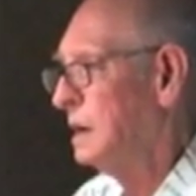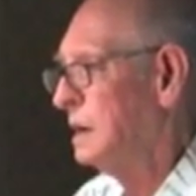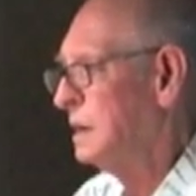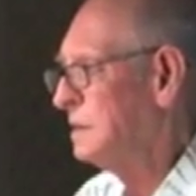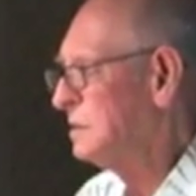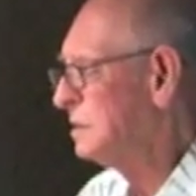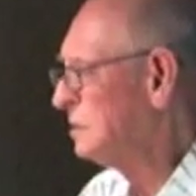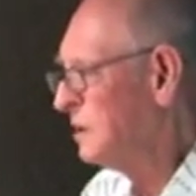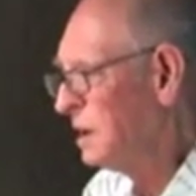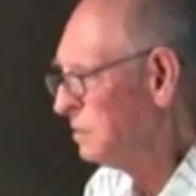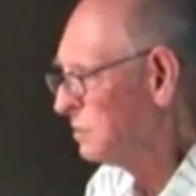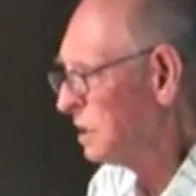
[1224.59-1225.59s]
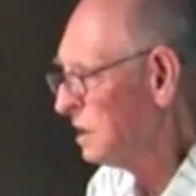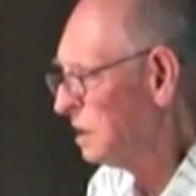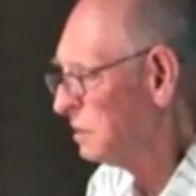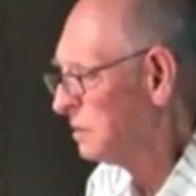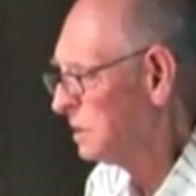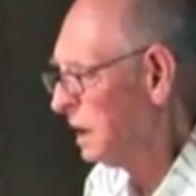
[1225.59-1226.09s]
It's a shame to let
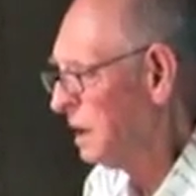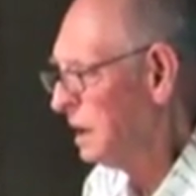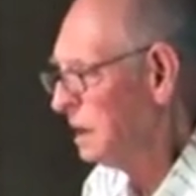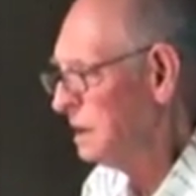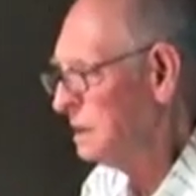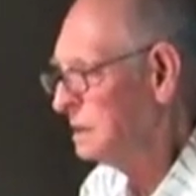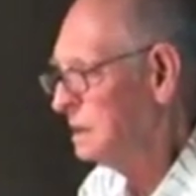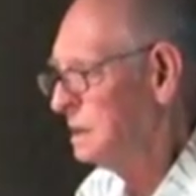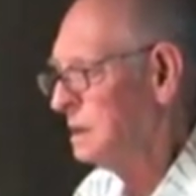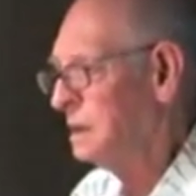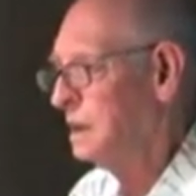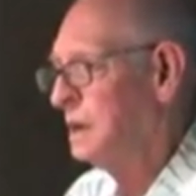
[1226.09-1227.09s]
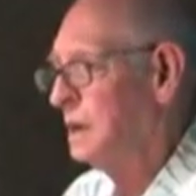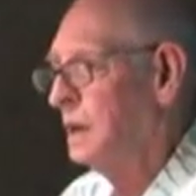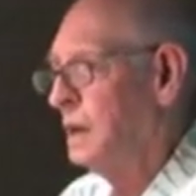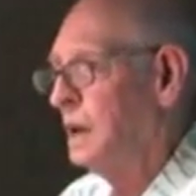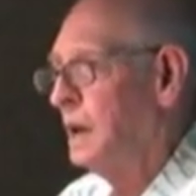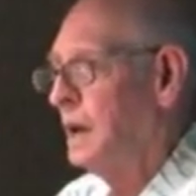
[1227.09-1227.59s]
them die.
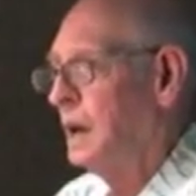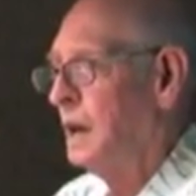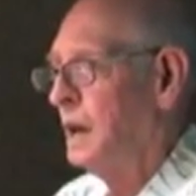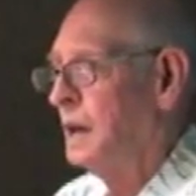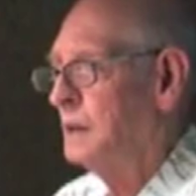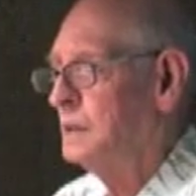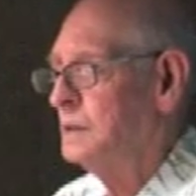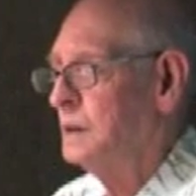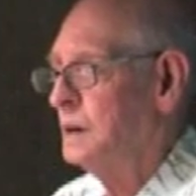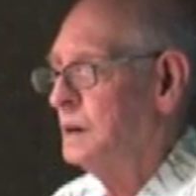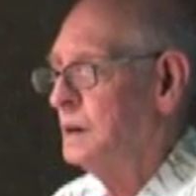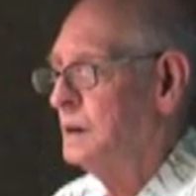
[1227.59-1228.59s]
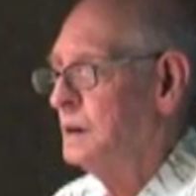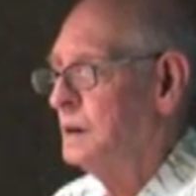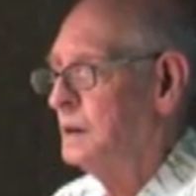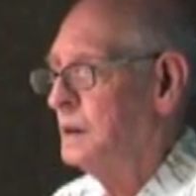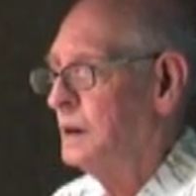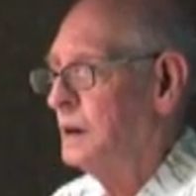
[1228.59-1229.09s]
And
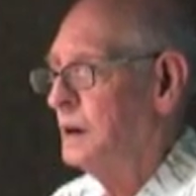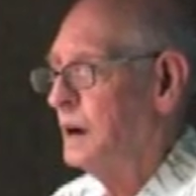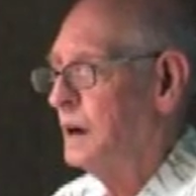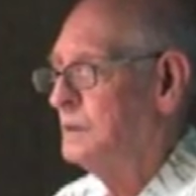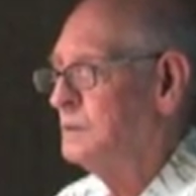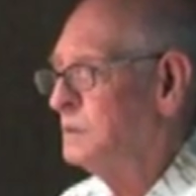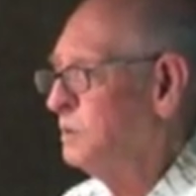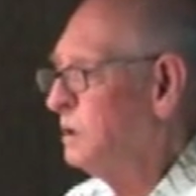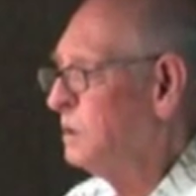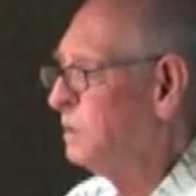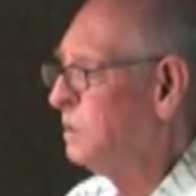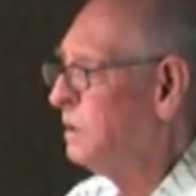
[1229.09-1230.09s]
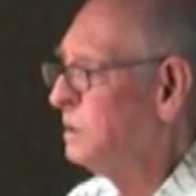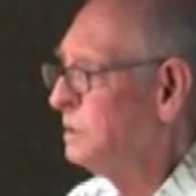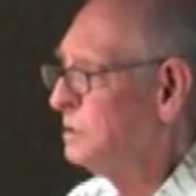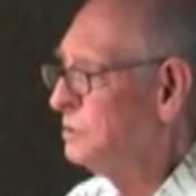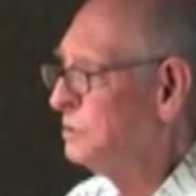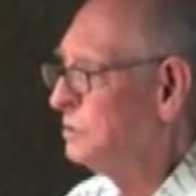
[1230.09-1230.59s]
I said, what
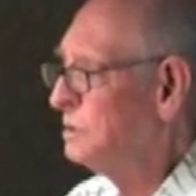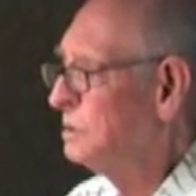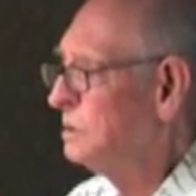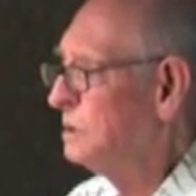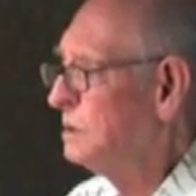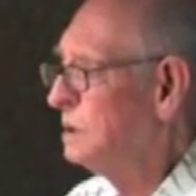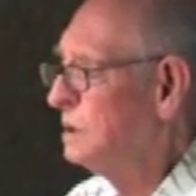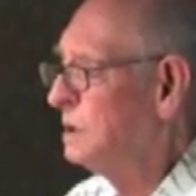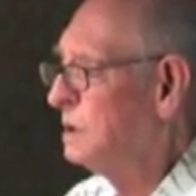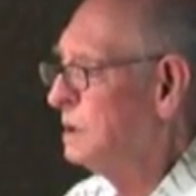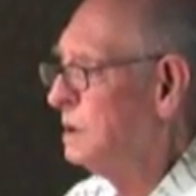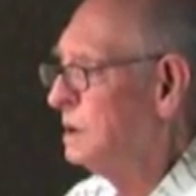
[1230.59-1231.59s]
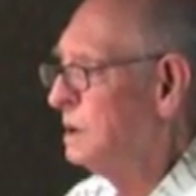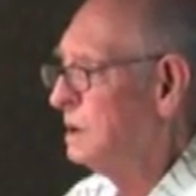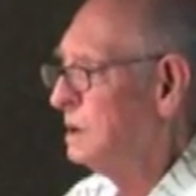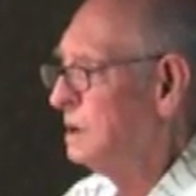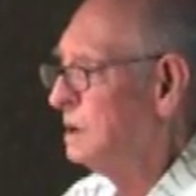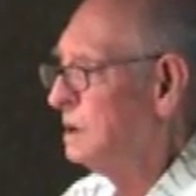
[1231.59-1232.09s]
would you
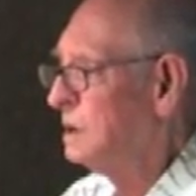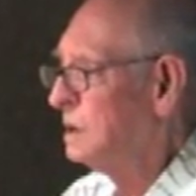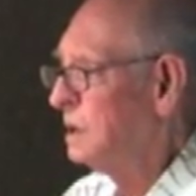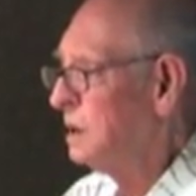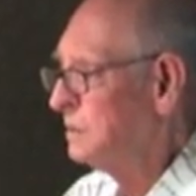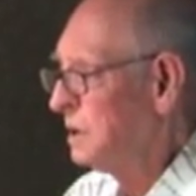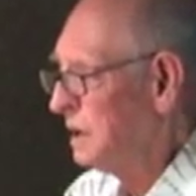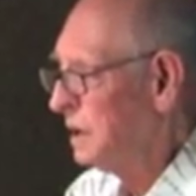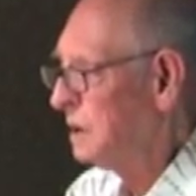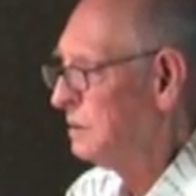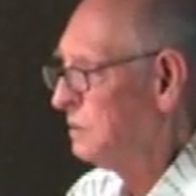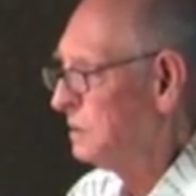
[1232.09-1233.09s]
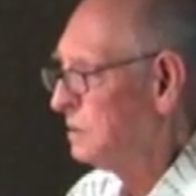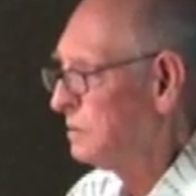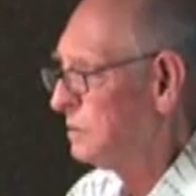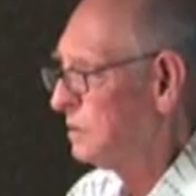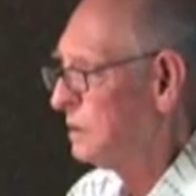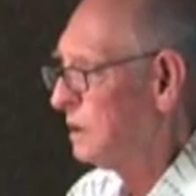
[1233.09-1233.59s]
let me have one
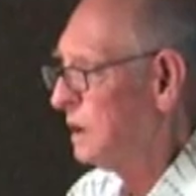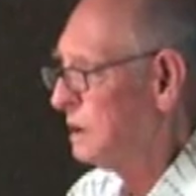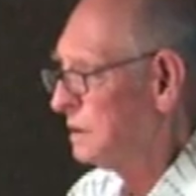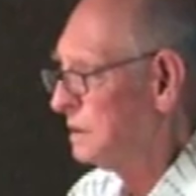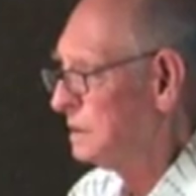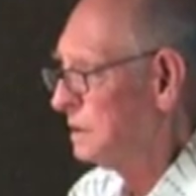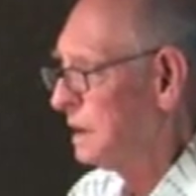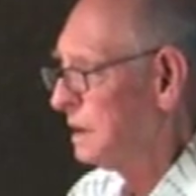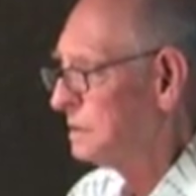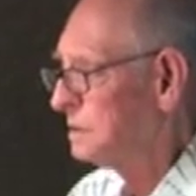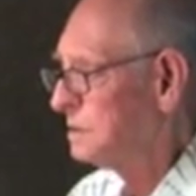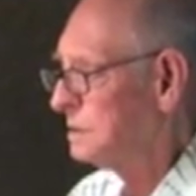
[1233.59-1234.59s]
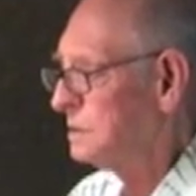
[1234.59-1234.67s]
for out of the nest?